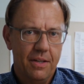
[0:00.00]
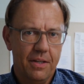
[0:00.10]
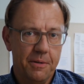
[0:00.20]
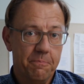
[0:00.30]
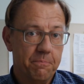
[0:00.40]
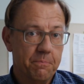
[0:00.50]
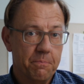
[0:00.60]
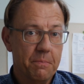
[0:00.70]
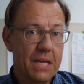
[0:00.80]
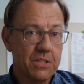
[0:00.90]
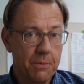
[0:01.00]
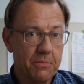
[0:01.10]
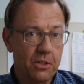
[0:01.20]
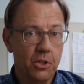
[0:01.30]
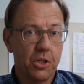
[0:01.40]
Uh, make
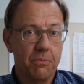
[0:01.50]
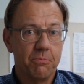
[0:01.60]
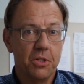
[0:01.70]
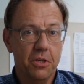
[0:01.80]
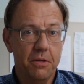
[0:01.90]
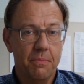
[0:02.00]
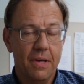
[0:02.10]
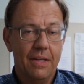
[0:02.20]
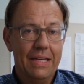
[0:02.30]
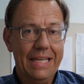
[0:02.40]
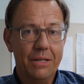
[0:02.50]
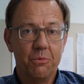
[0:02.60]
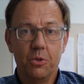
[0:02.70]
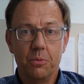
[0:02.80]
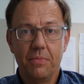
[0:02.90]
something look good in a
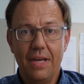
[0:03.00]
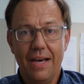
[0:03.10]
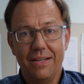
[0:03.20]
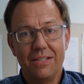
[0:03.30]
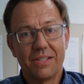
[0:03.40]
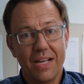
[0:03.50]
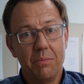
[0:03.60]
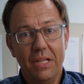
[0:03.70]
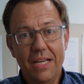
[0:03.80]
room that is kind of